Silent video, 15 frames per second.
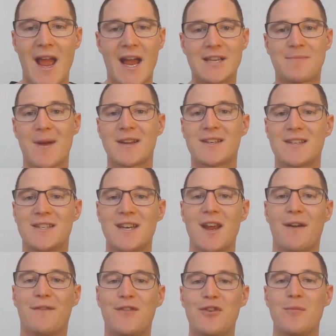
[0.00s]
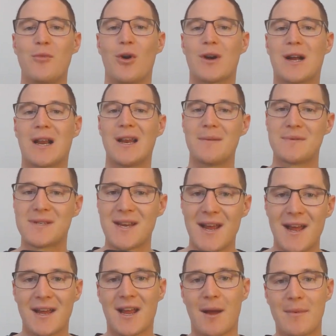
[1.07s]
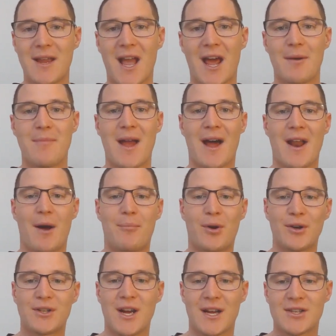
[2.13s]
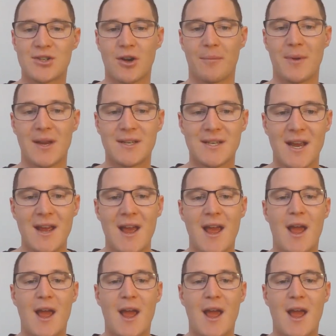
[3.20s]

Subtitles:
Expect to see a few more clips coming out about our podcast topics.